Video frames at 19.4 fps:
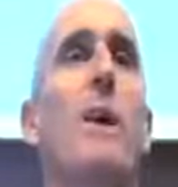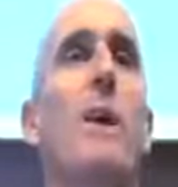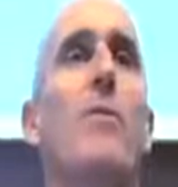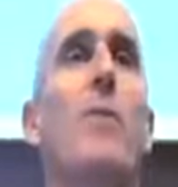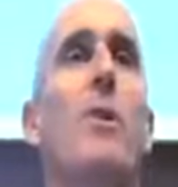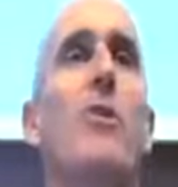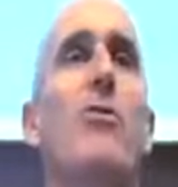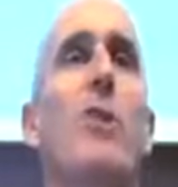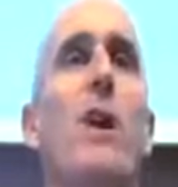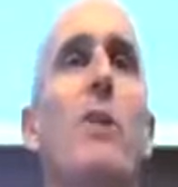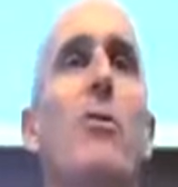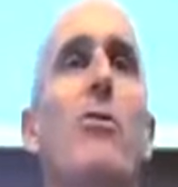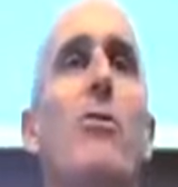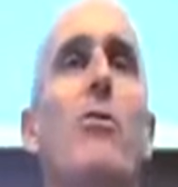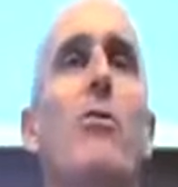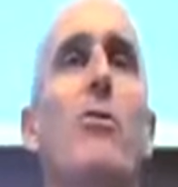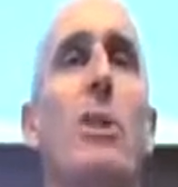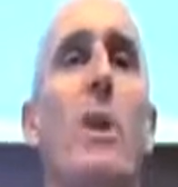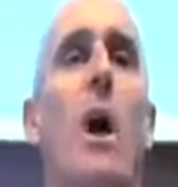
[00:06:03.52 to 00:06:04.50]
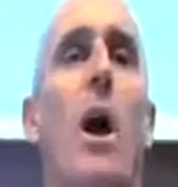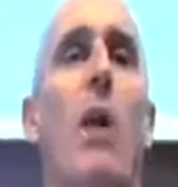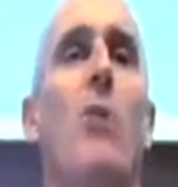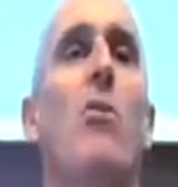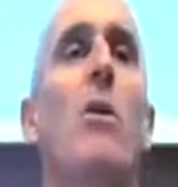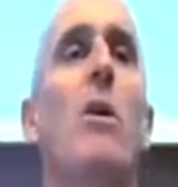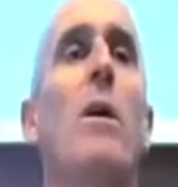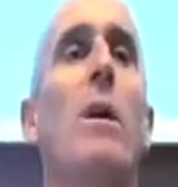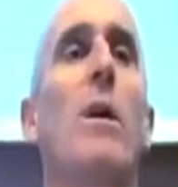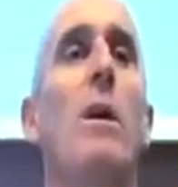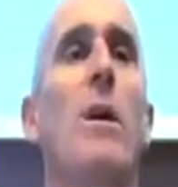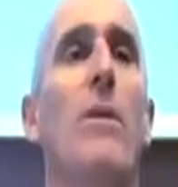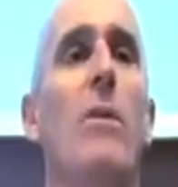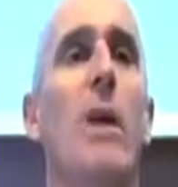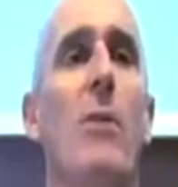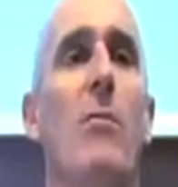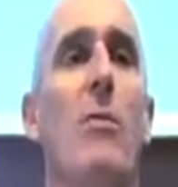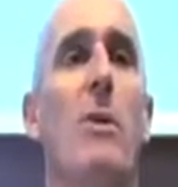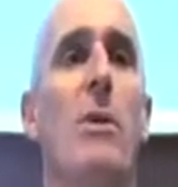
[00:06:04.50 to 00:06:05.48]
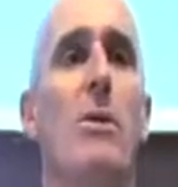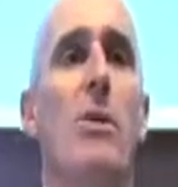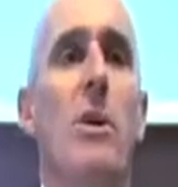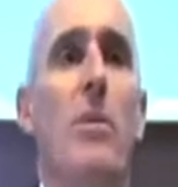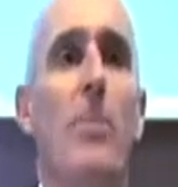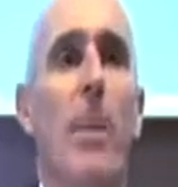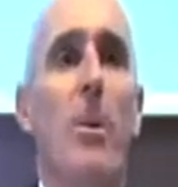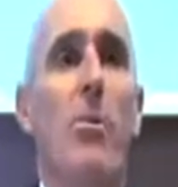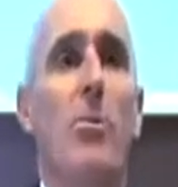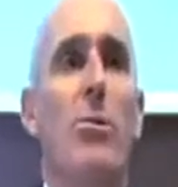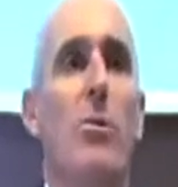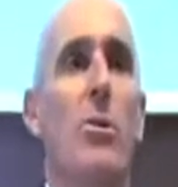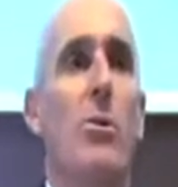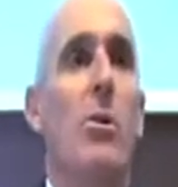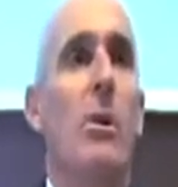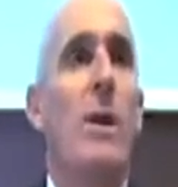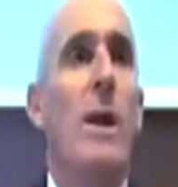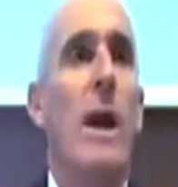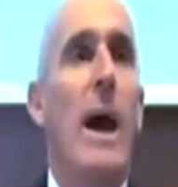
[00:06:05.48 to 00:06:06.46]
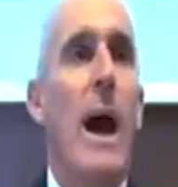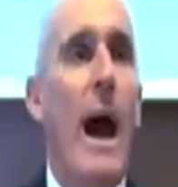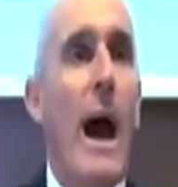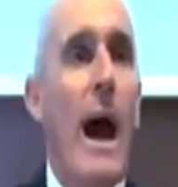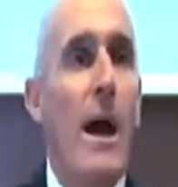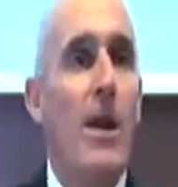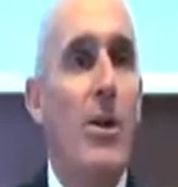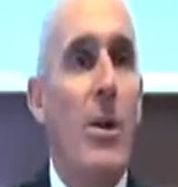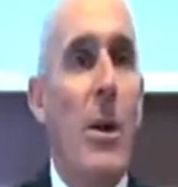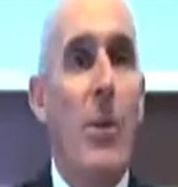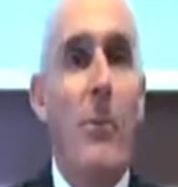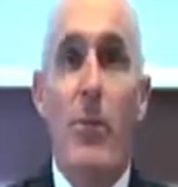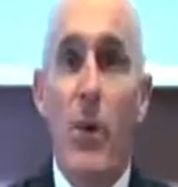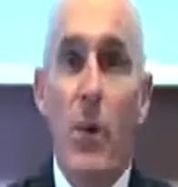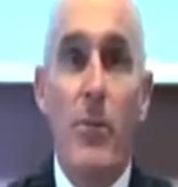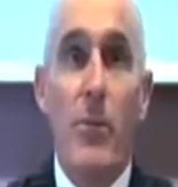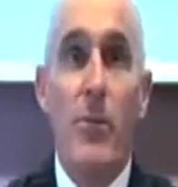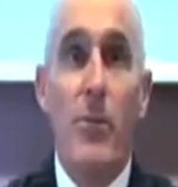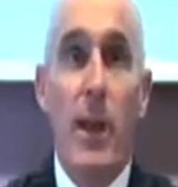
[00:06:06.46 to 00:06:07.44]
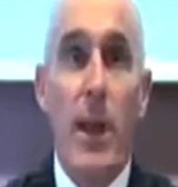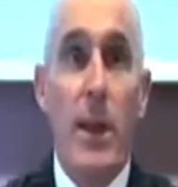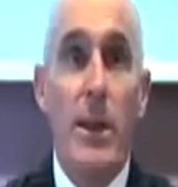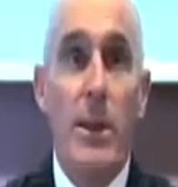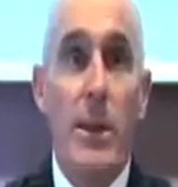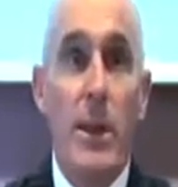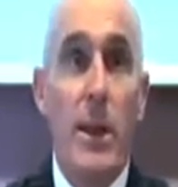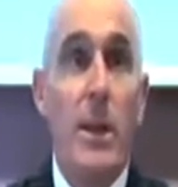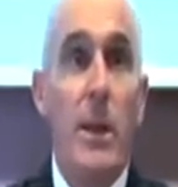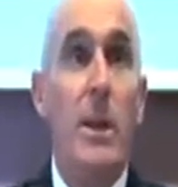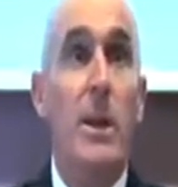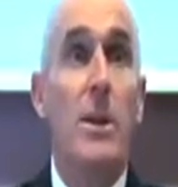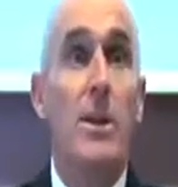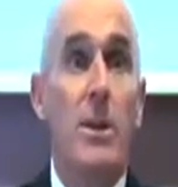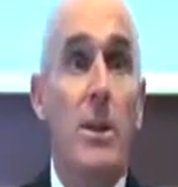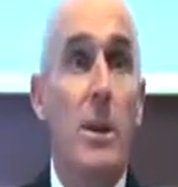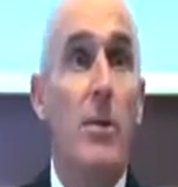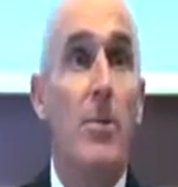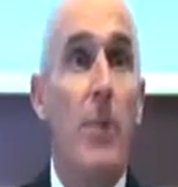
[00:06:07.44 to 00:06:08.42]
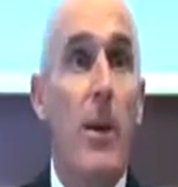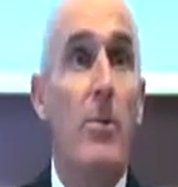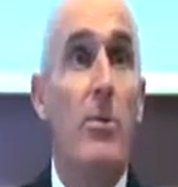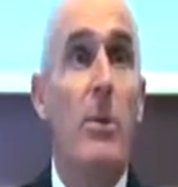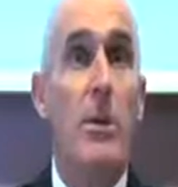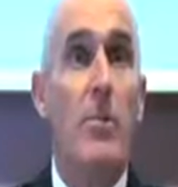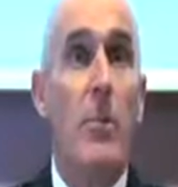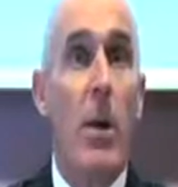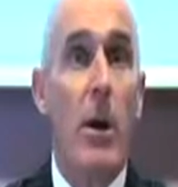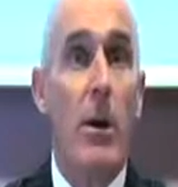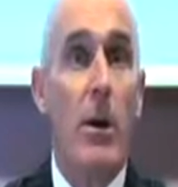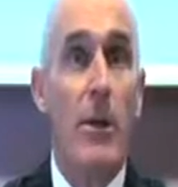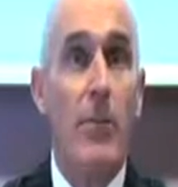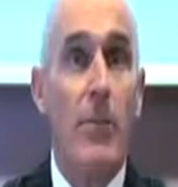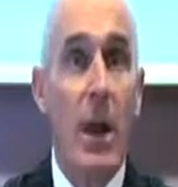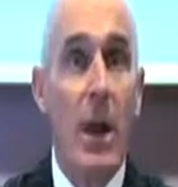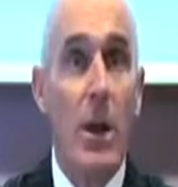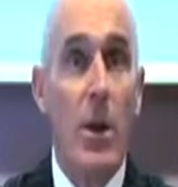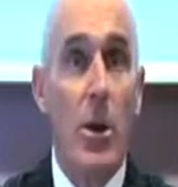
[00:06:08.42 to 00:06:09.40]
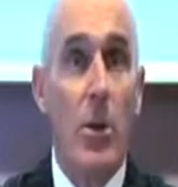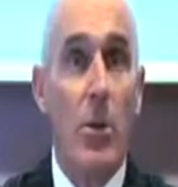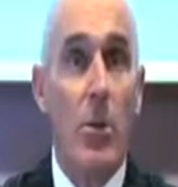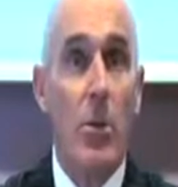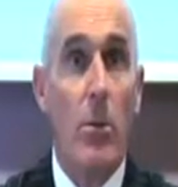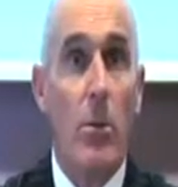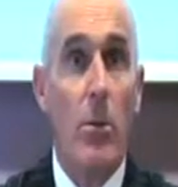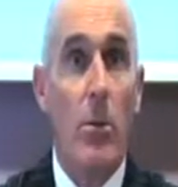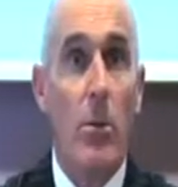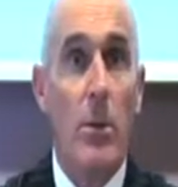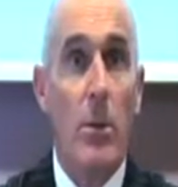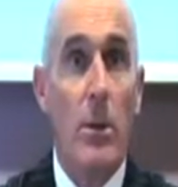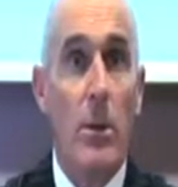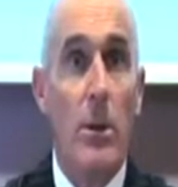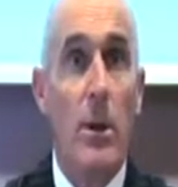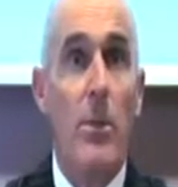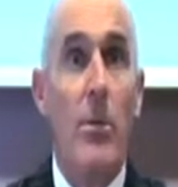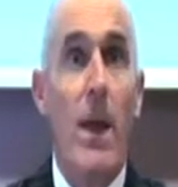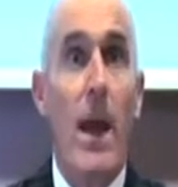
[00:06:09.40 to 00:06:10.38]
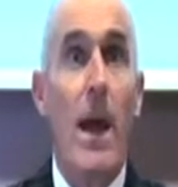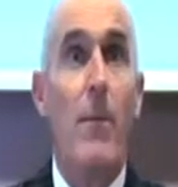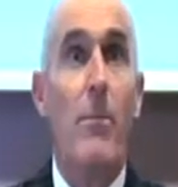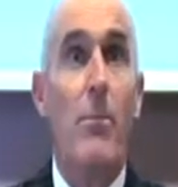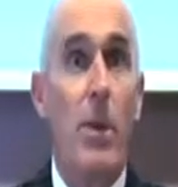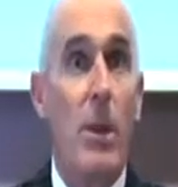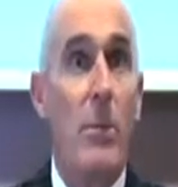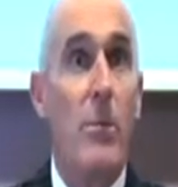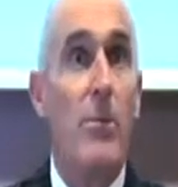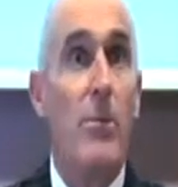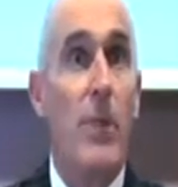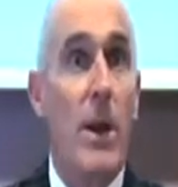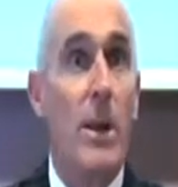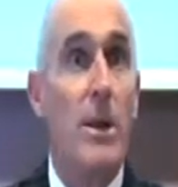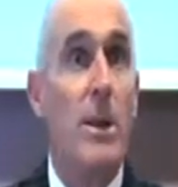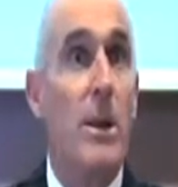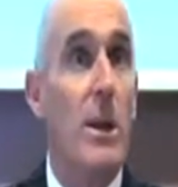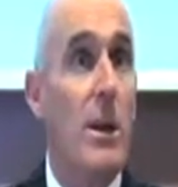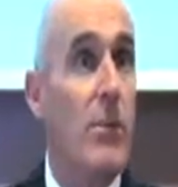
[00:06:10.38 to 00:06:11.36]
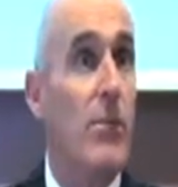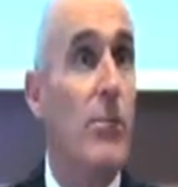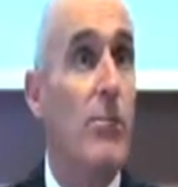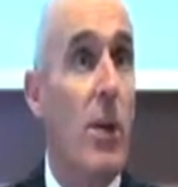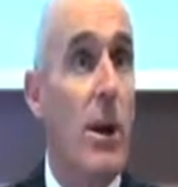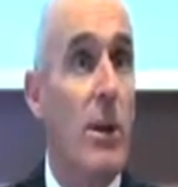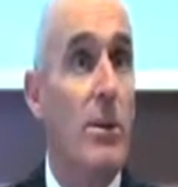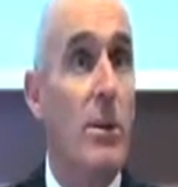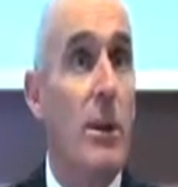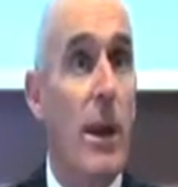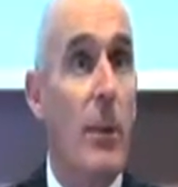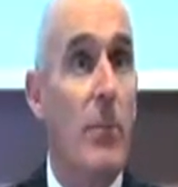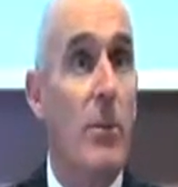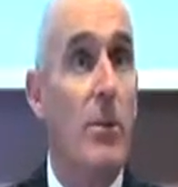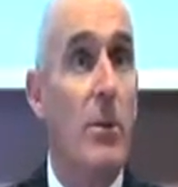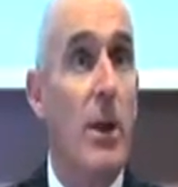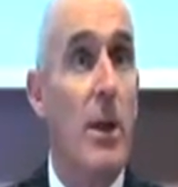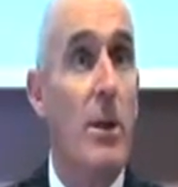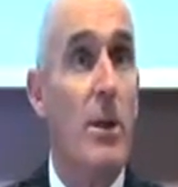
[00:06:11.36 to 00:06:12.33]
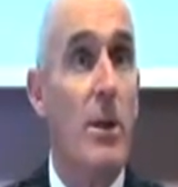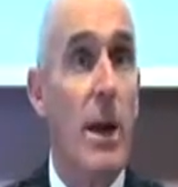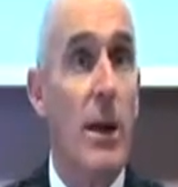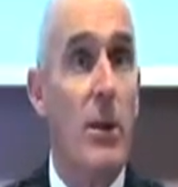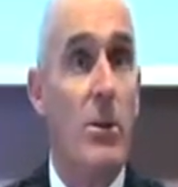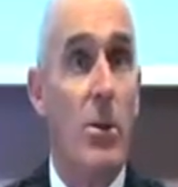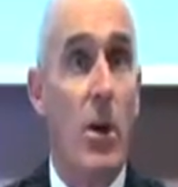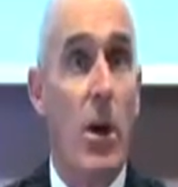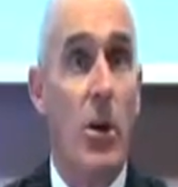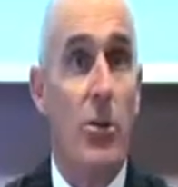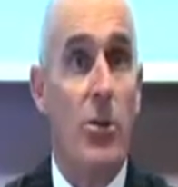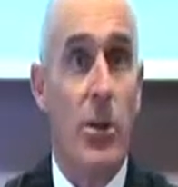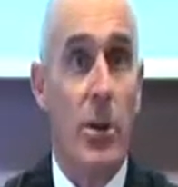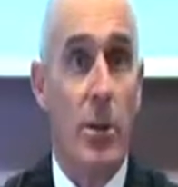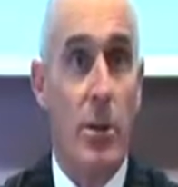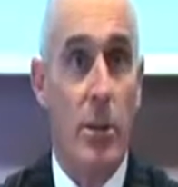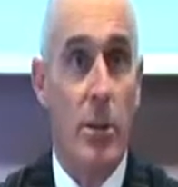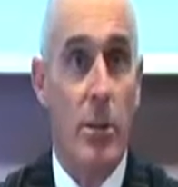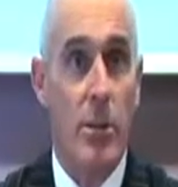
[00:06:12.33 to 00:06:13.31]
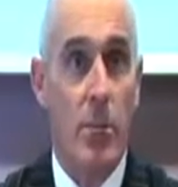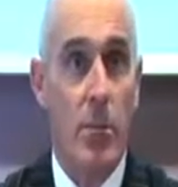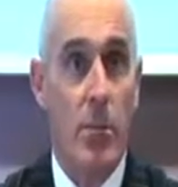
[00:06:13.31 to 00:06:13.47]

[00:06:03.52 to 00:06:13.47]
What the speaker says: giving shares to son, there is a disposal, and prima facie it's a disposal at market value. So that prima facie gives rise to capital gains tax charges.